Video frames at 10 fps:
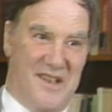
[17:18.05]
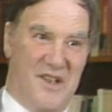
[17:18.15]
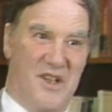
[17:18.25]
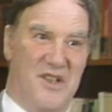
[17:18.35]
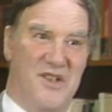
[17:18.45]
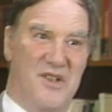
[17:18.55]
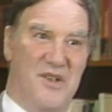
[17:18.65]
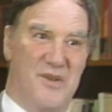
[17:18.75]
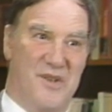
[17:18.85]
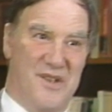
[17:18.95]
across
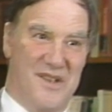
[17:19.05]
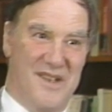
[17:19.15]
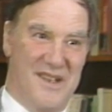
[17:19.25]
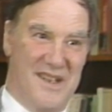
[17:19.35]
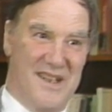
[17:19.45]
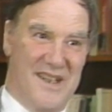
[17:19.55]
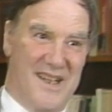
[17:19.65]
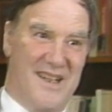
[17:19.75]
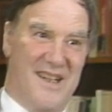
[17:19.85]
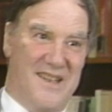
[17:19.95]
the ocean
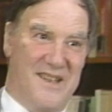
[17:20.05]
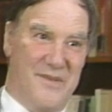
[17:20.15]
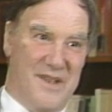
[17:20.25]
Atlantic